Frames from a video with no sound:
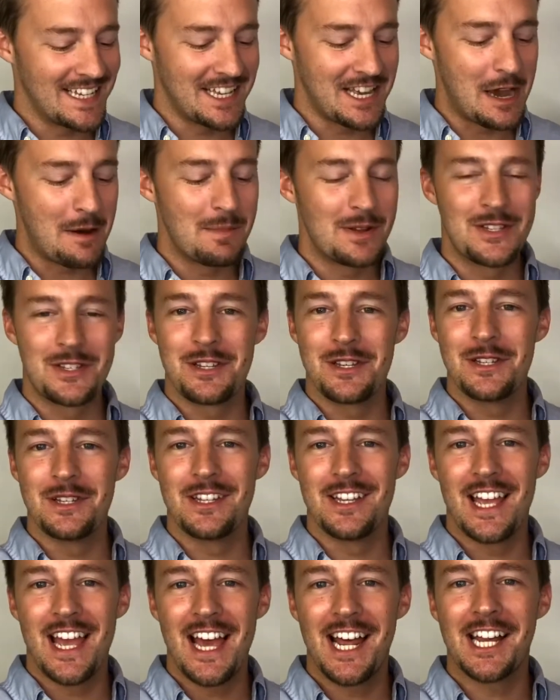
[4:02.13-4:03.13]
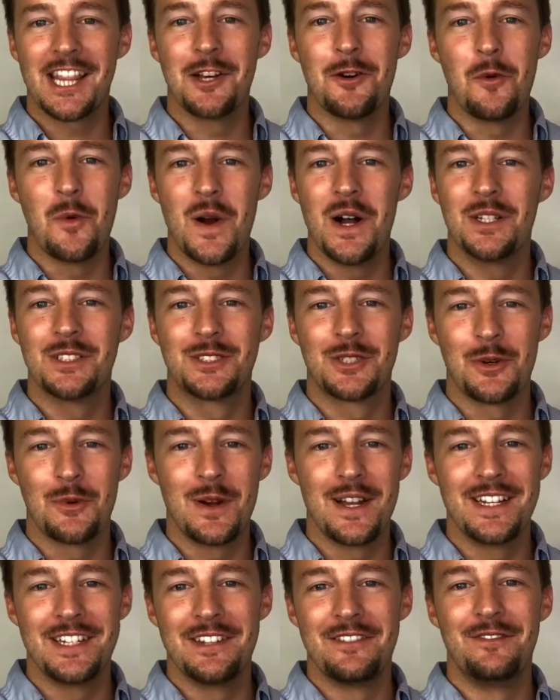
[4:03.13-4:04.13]
coming to you out of the
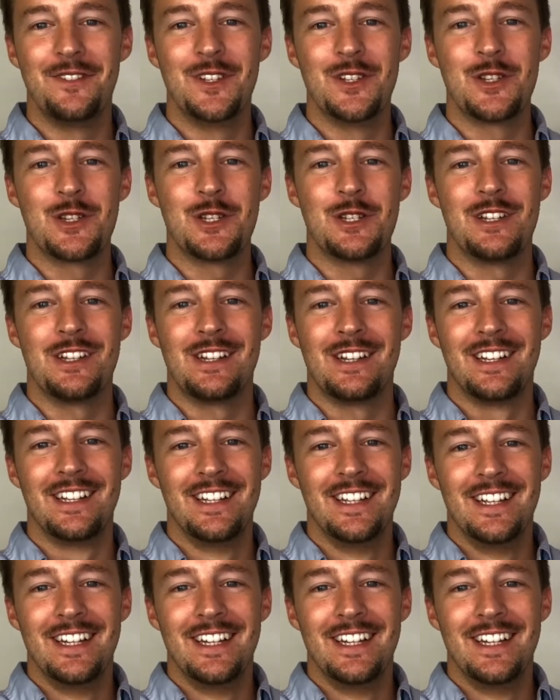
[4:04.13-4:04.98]
welterweight division.